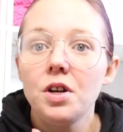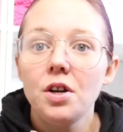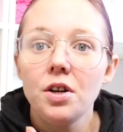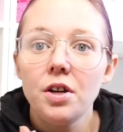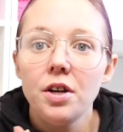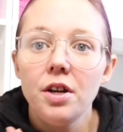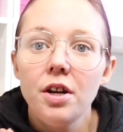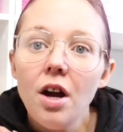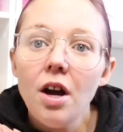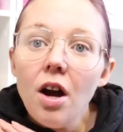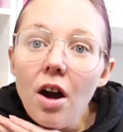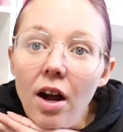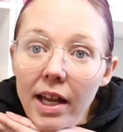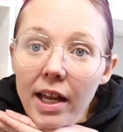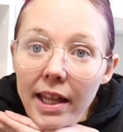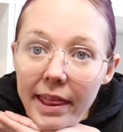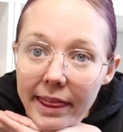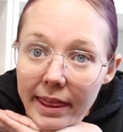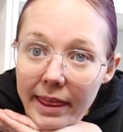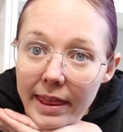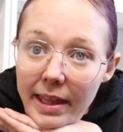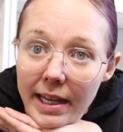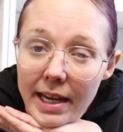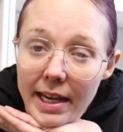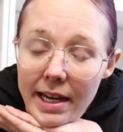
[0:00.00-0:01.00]
I
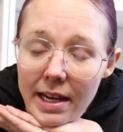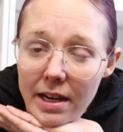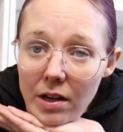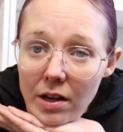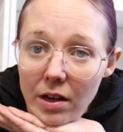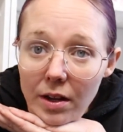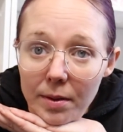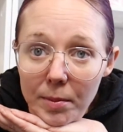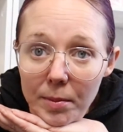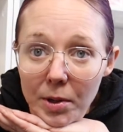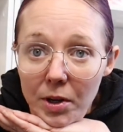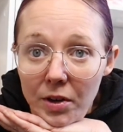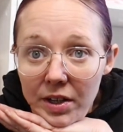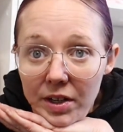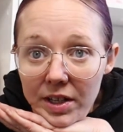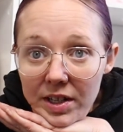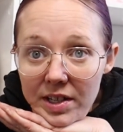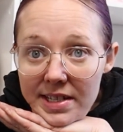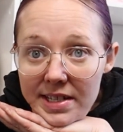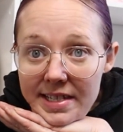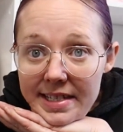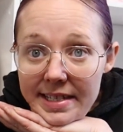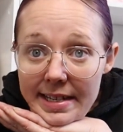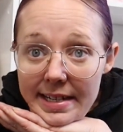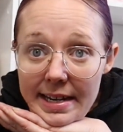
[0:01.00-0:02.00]
think I'm going
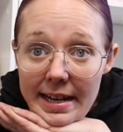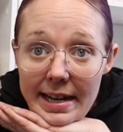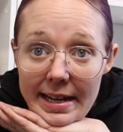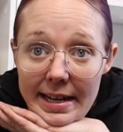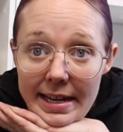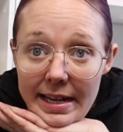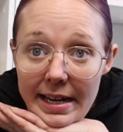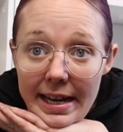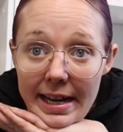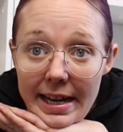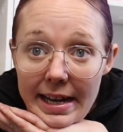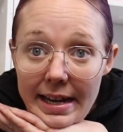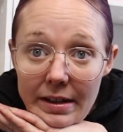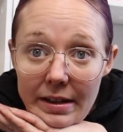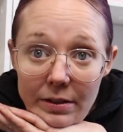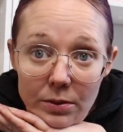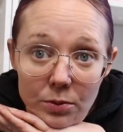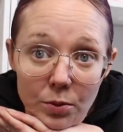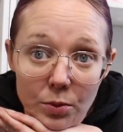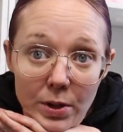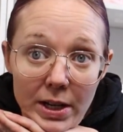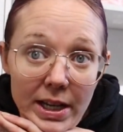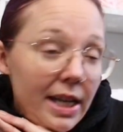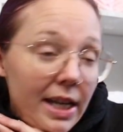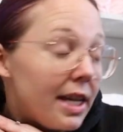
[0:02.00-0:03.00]
to start out
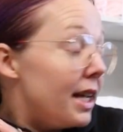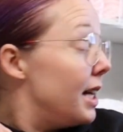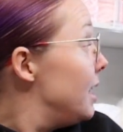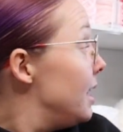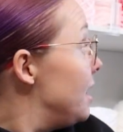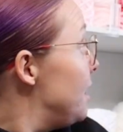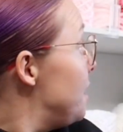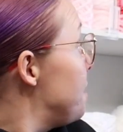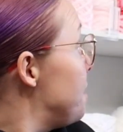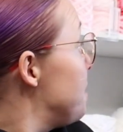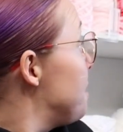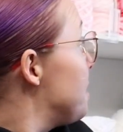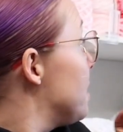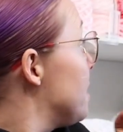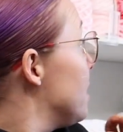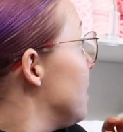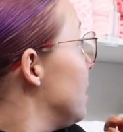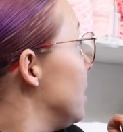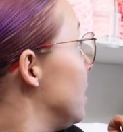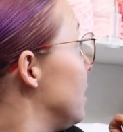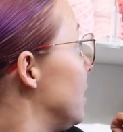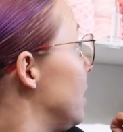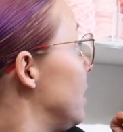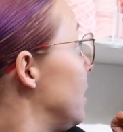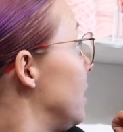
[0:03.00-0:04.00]
with
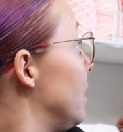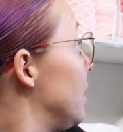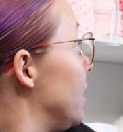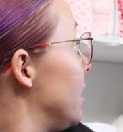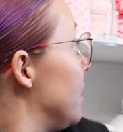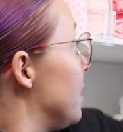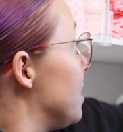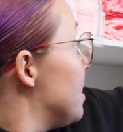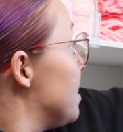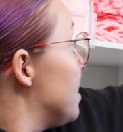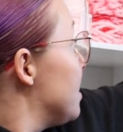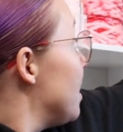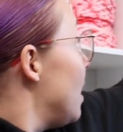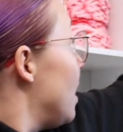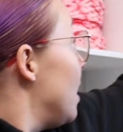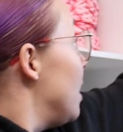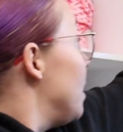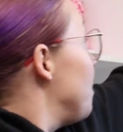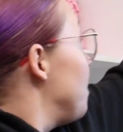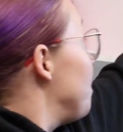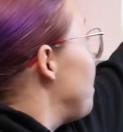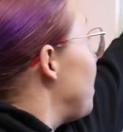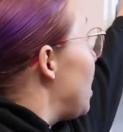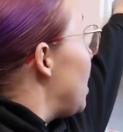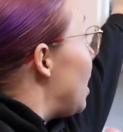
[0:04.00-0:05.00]

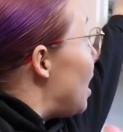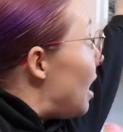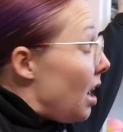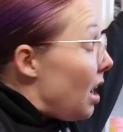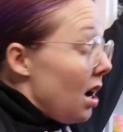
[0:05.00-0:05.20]
some